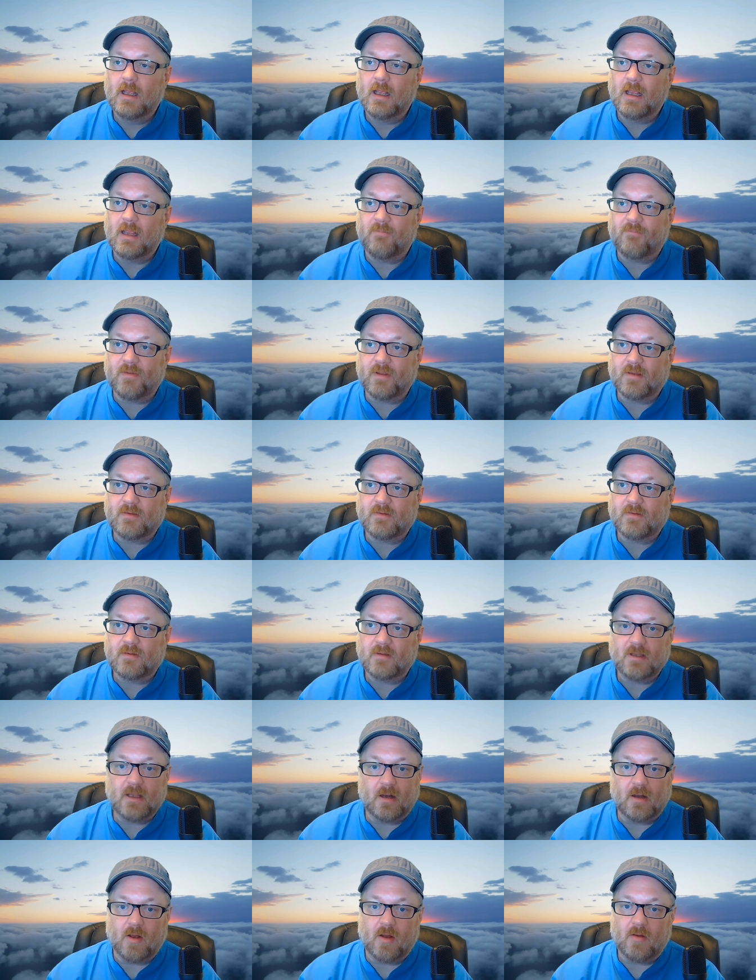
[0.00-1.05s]
If it's,
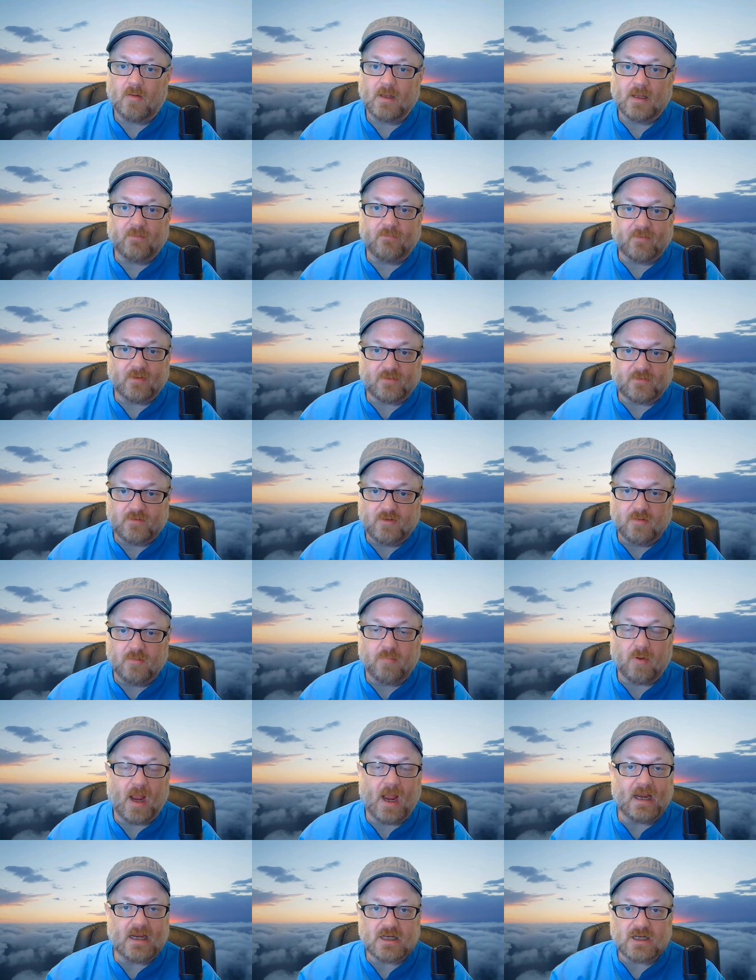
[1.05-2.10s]
you know, if it's too
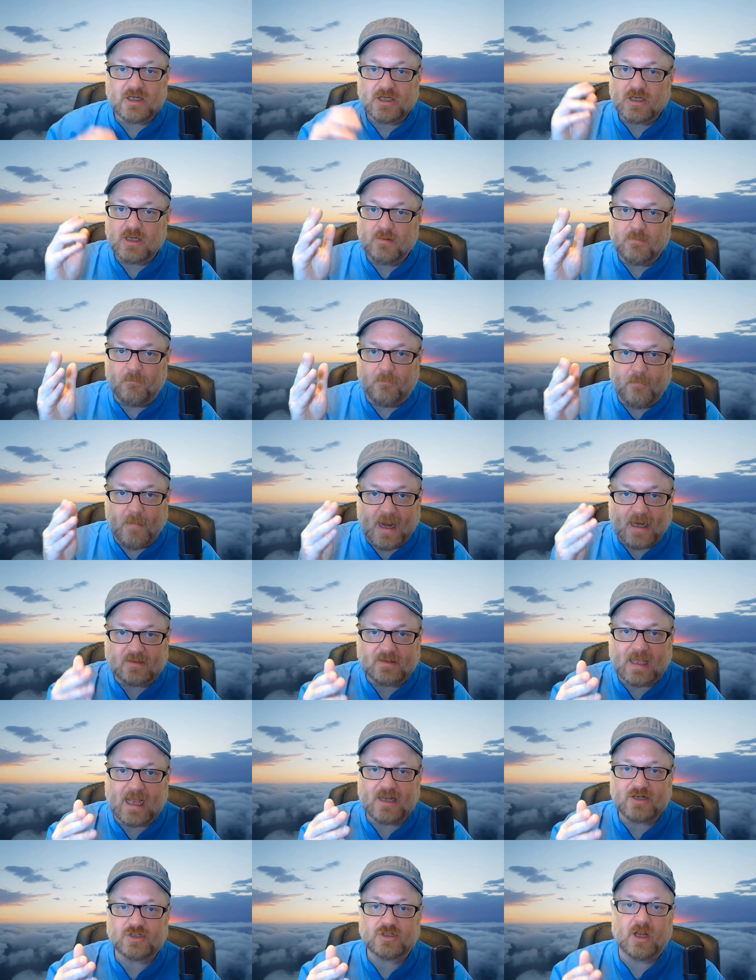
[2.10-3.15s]
bright, make
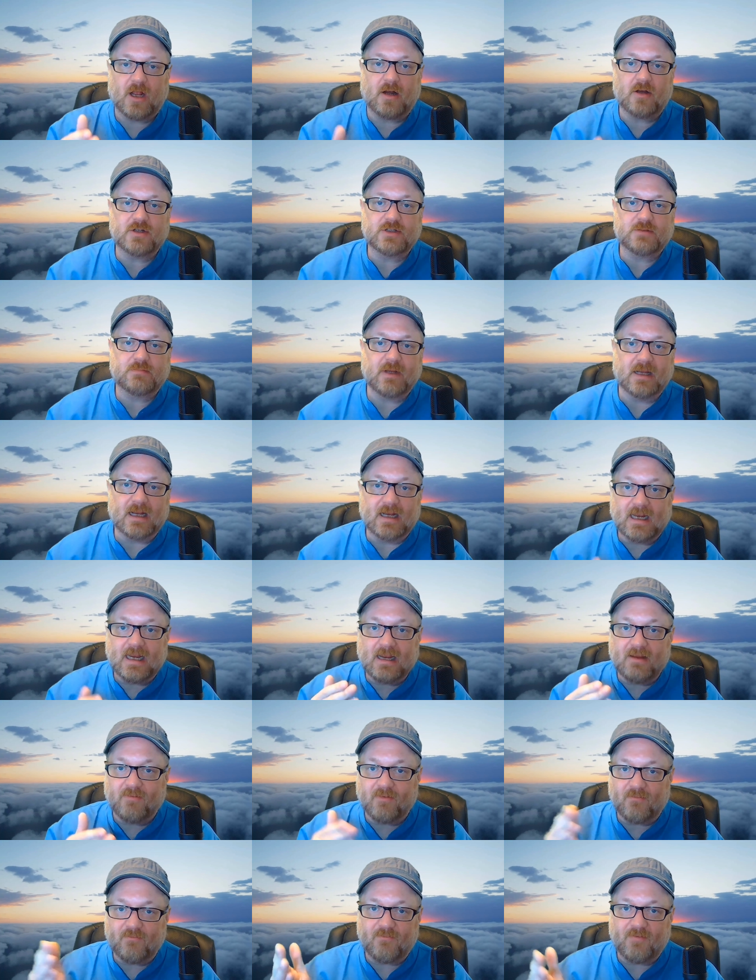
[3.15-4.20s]
that shutter speed
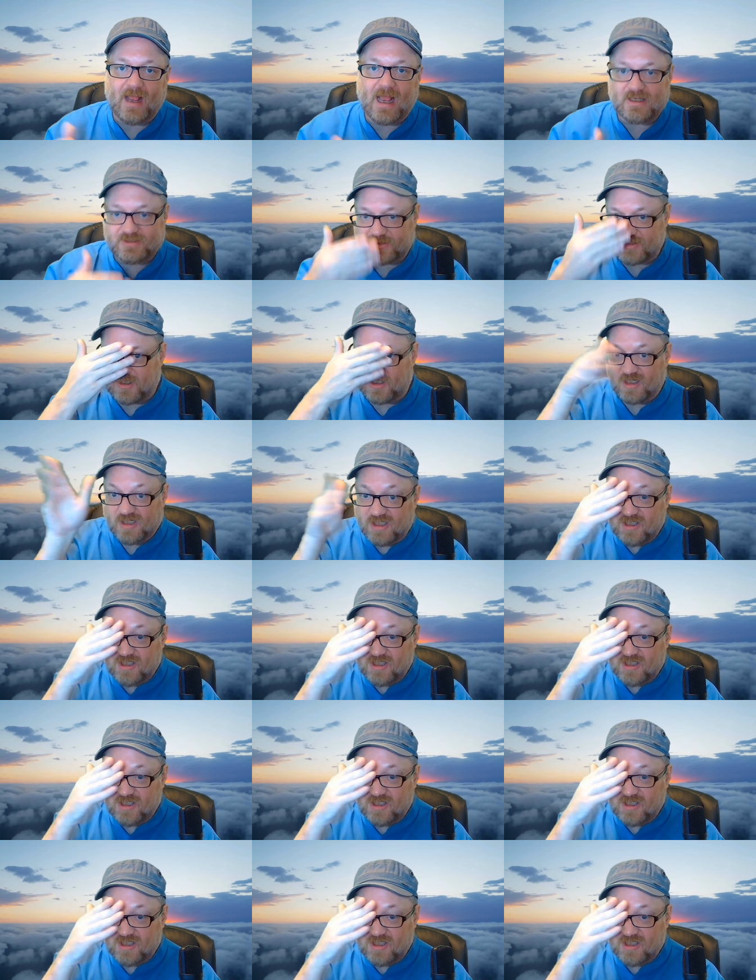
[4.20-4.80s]
even faster,